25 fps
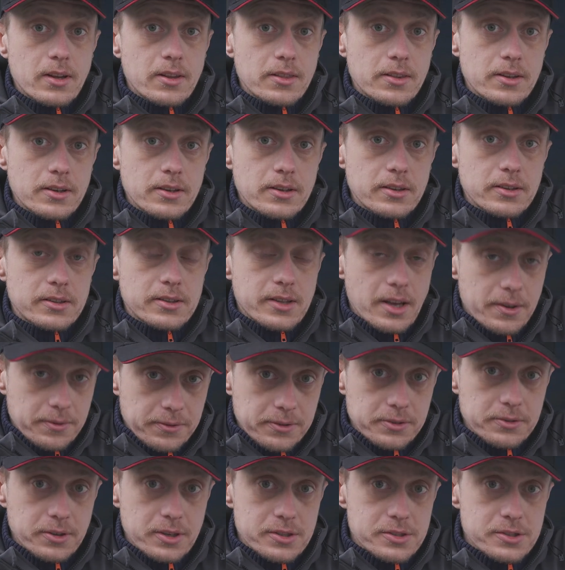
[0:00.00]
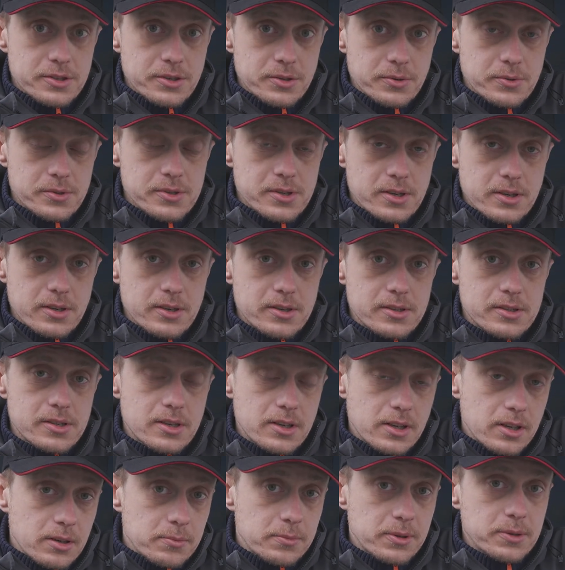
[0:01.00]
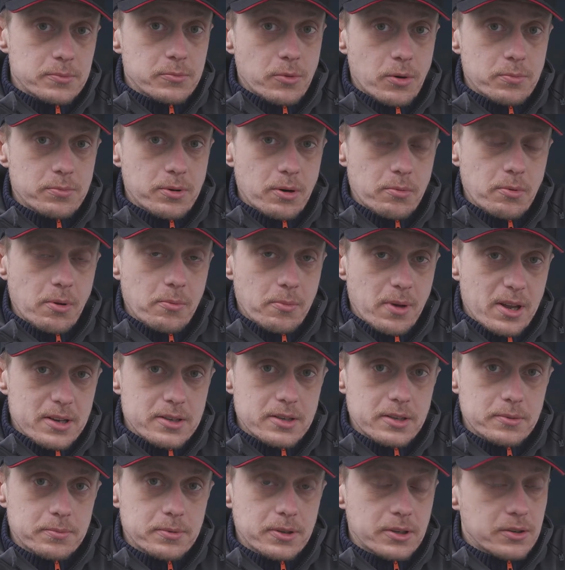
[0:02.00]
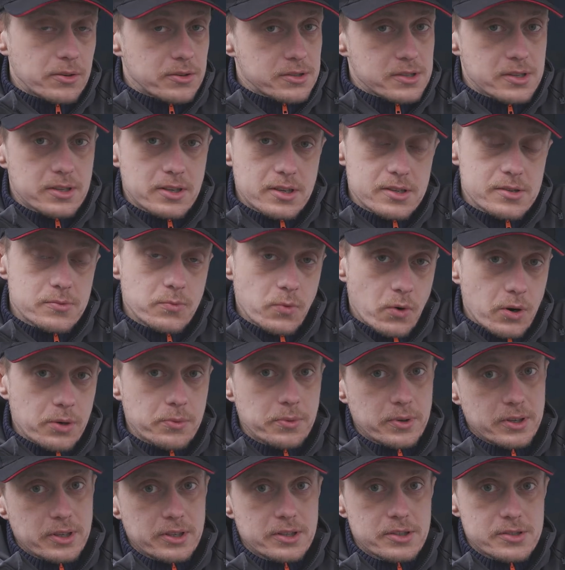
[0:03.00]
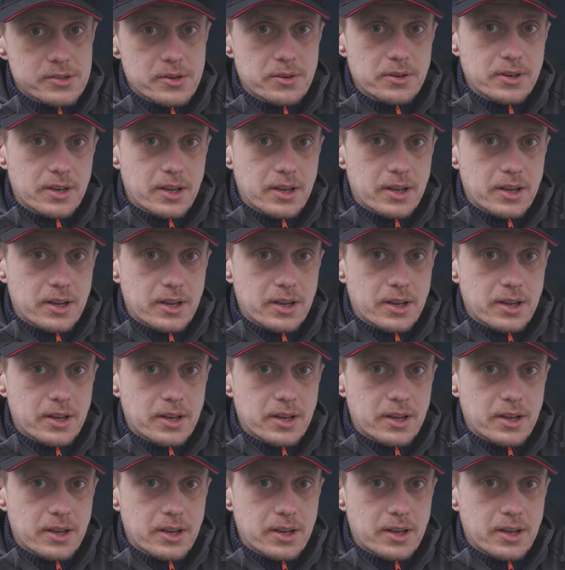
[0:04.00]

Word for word: The depth transducer is a little bit more problematic because it doesn't work when it is on